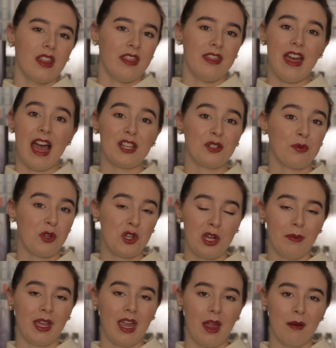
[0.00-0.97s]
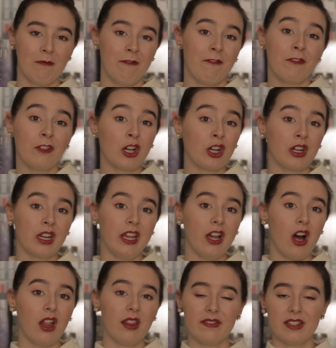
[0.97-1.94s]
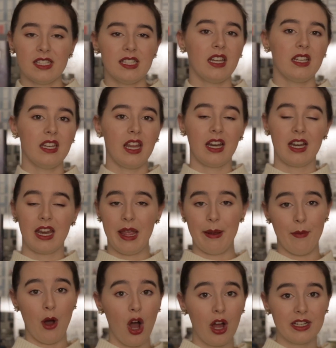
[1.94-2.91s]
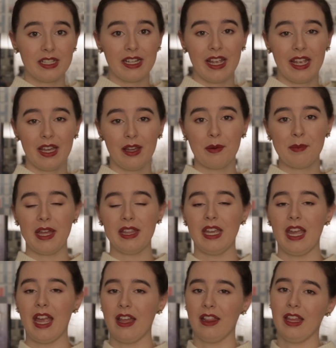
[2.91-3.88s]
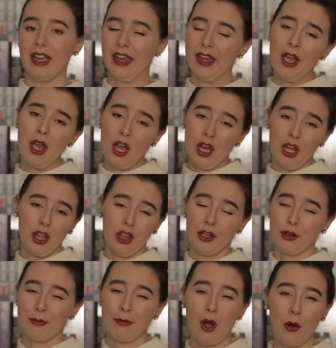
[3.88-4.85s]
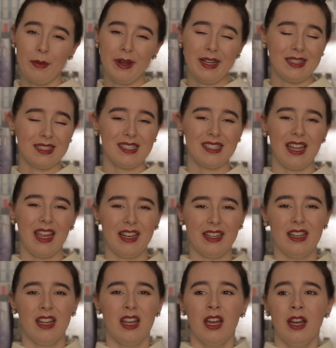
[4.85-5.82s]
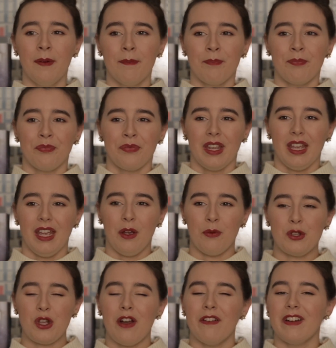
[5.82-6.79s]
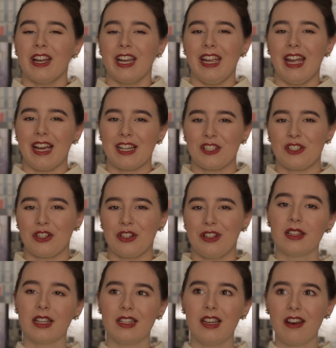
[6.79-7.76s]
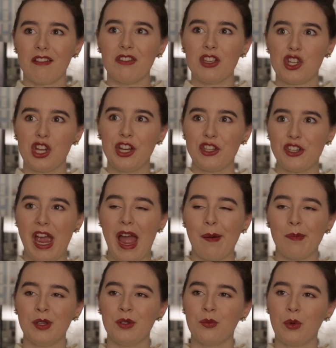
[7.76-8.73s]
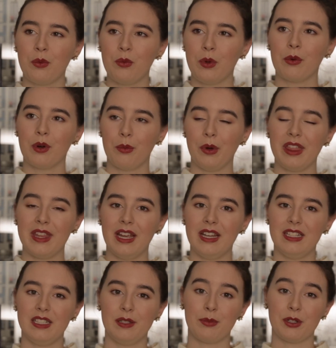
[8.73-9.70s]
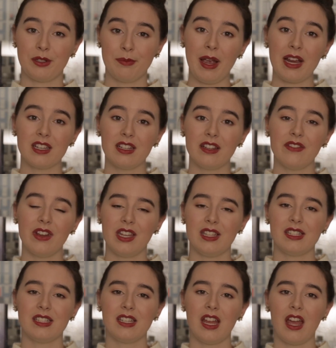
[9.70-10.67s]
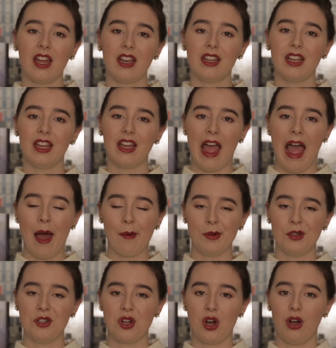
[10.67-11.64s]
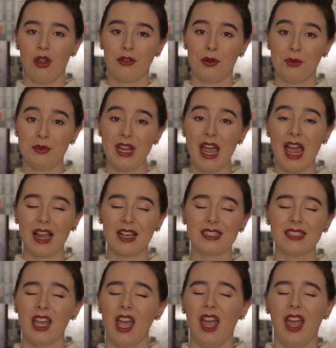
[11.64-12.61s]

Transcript: that's when she became flirty all of a sudden and came on to him, and they had like their moments, and it was all very external. Like, none of the change happened when we were with Andy's perspective, and instead it happened all through Dex,